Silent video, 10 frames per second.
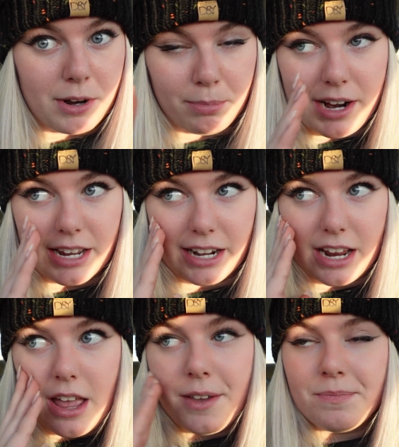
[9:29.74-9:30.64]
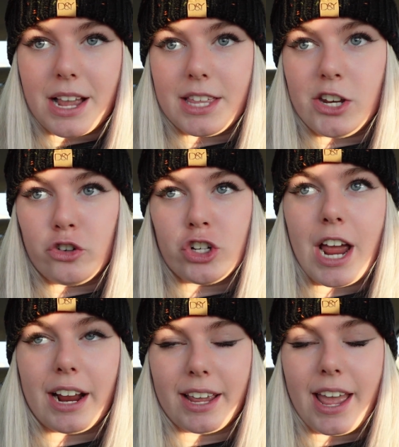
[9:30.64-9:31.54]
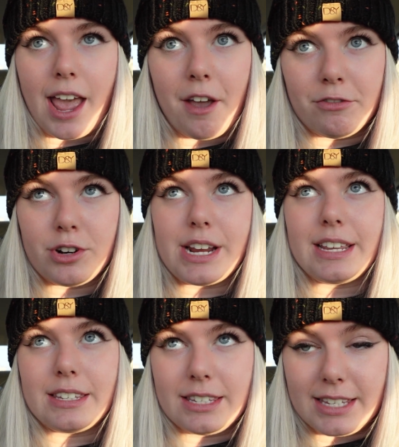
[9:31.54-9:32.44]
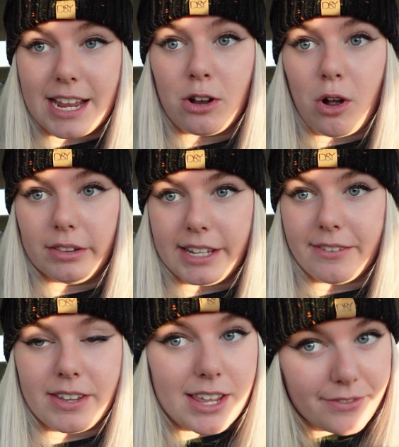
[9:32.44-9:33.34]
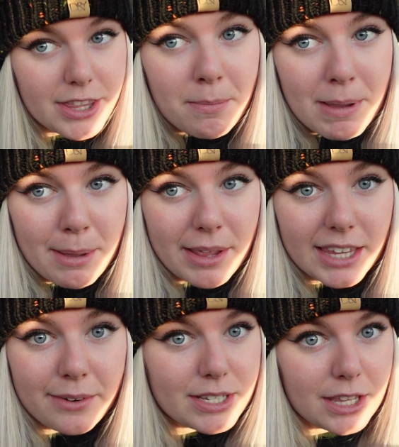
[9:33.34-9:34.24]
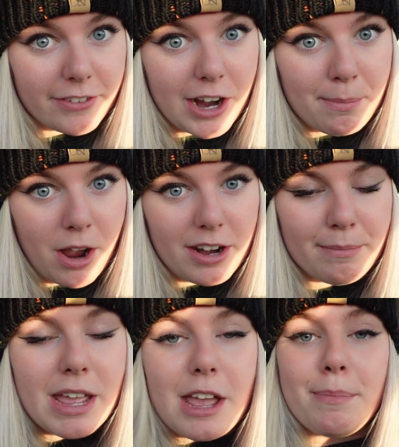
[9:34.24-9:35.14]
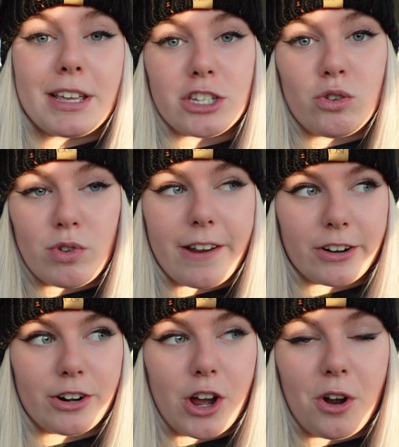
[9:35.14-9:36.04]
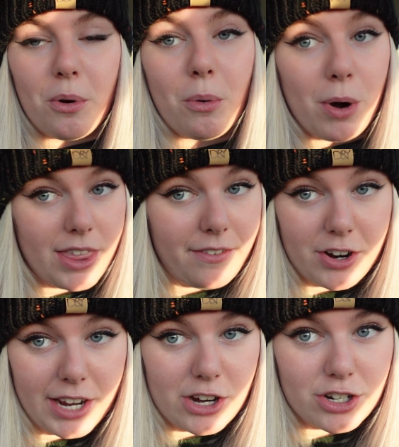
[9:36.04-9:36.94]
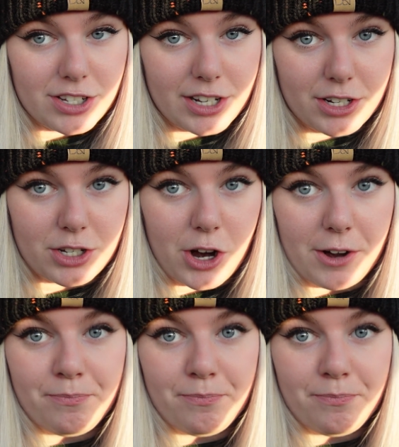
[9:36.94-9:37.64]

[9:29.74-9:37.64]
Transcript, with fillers: don't want to break any. And then you check every single leaf, even the baby leaves at the very bottom, because you never know where that variegation is gonna start.